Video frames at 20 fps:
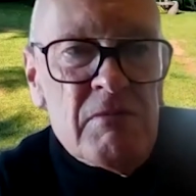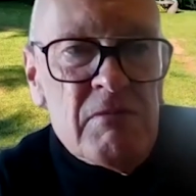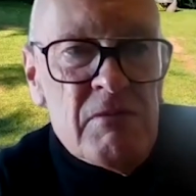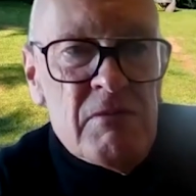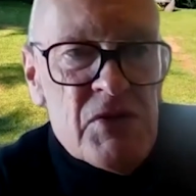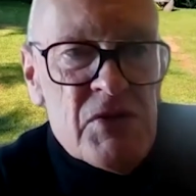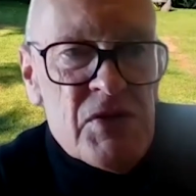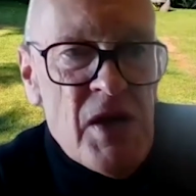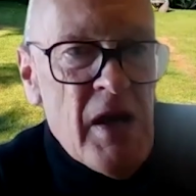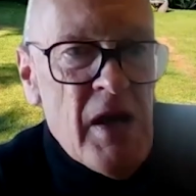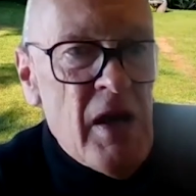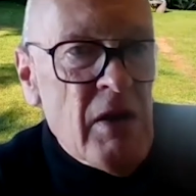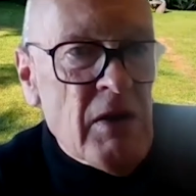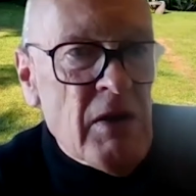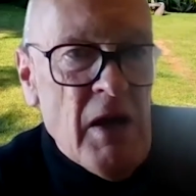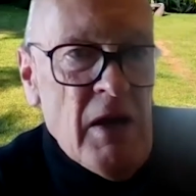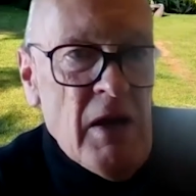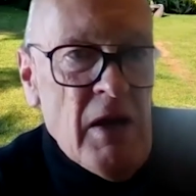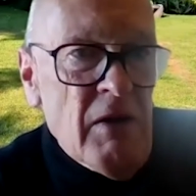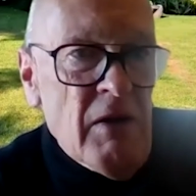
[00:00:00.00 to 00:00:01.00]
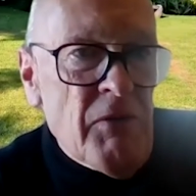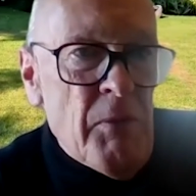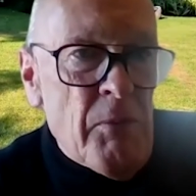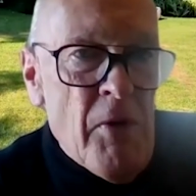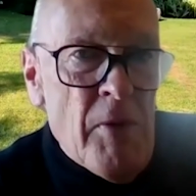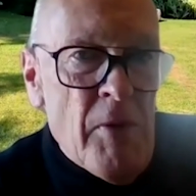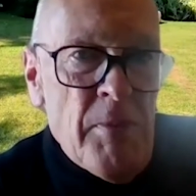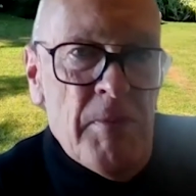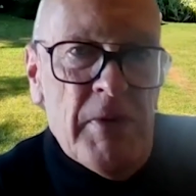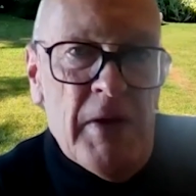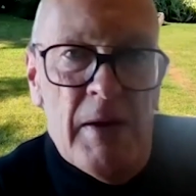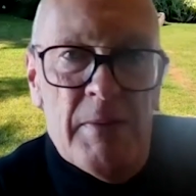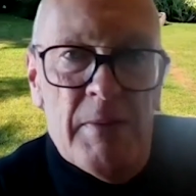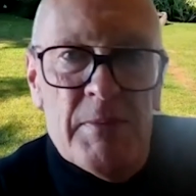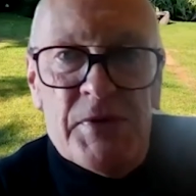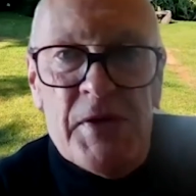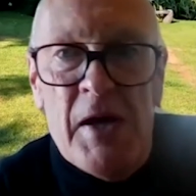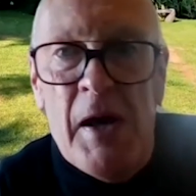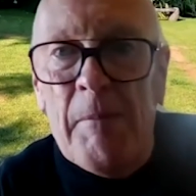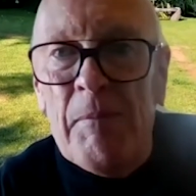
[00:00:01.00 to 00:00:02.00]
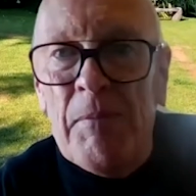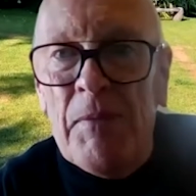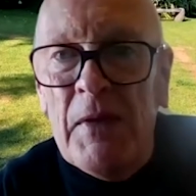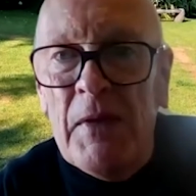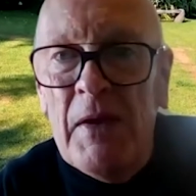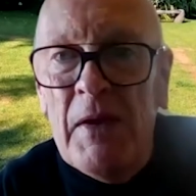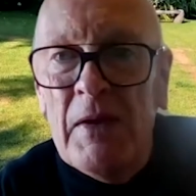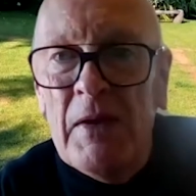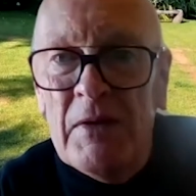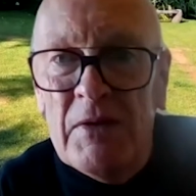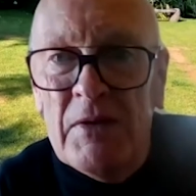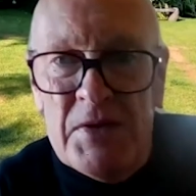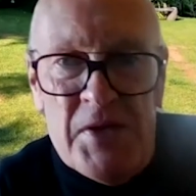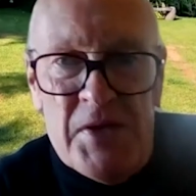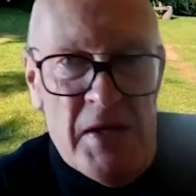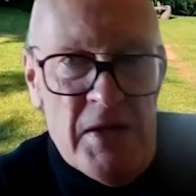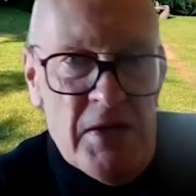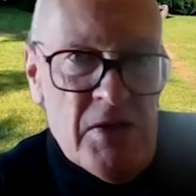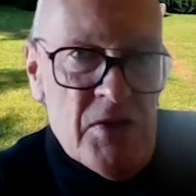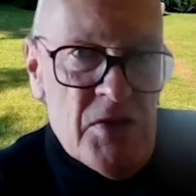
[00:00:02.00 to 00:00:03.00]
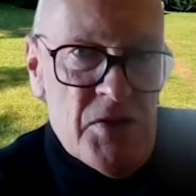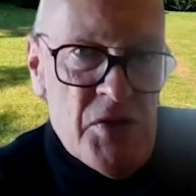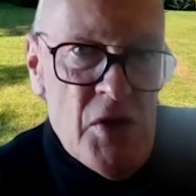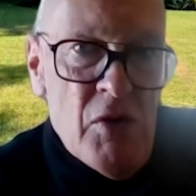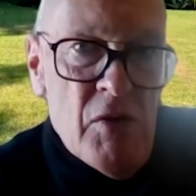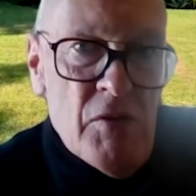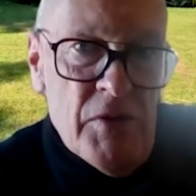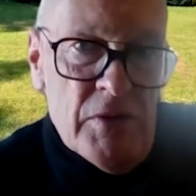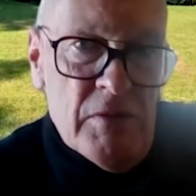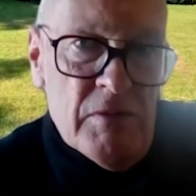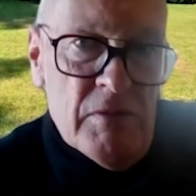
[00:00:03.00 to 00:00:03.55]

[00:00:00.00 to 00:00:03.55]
say, okay, if a problem comes up, the state can solve it